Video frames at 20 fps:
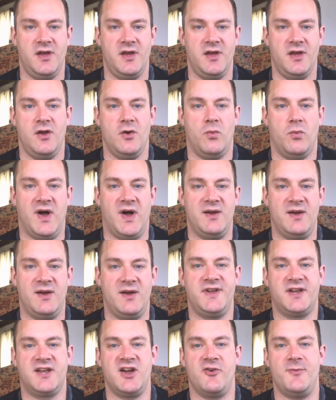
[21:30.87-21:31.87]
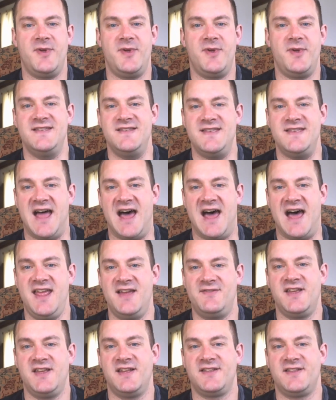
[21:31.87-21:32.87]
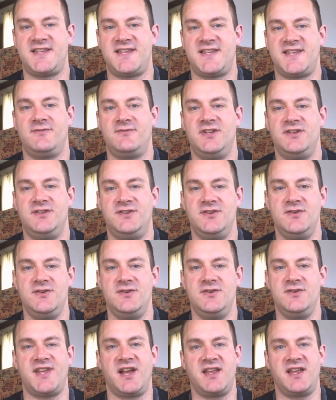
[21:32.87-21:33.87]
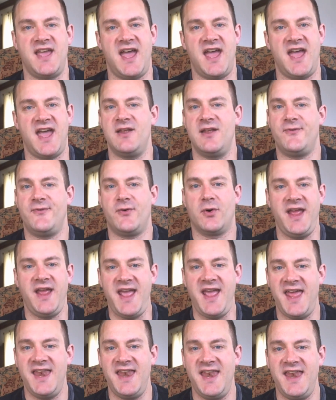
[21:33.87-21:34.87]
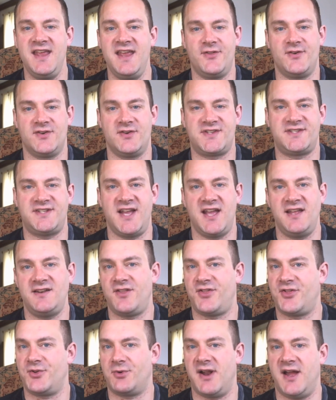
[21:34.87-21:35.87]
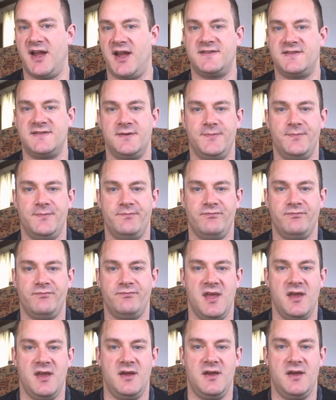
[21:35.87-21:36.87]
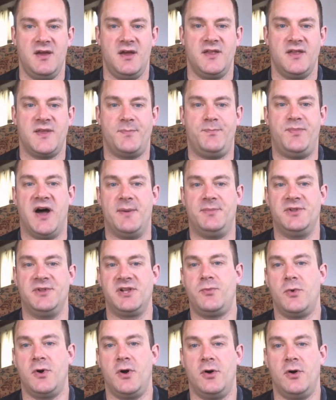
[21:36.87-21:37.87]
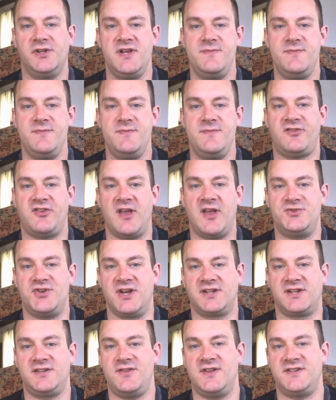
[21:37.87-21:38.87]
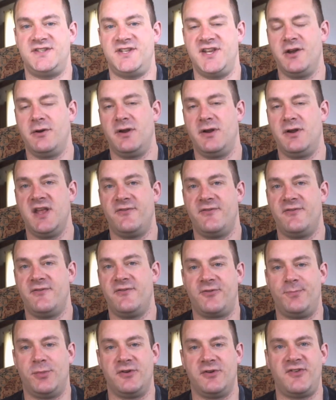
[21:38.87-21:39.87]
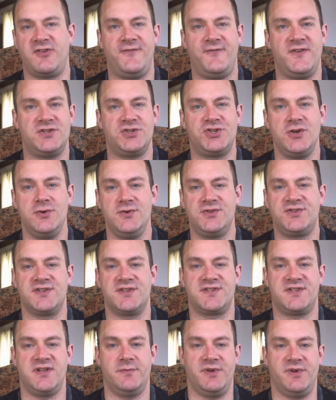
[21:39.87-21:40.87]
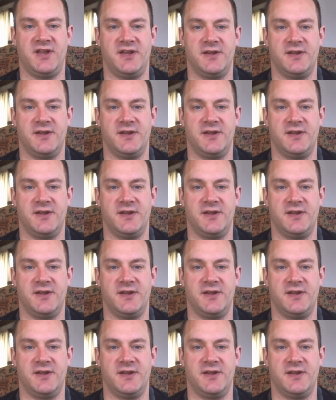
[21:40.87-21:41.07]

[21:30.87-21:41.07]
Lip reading: Why would the government not have the incentive to do this again for any other stated threat? The public will only be subject to the tyranny of experts if it chooses to be.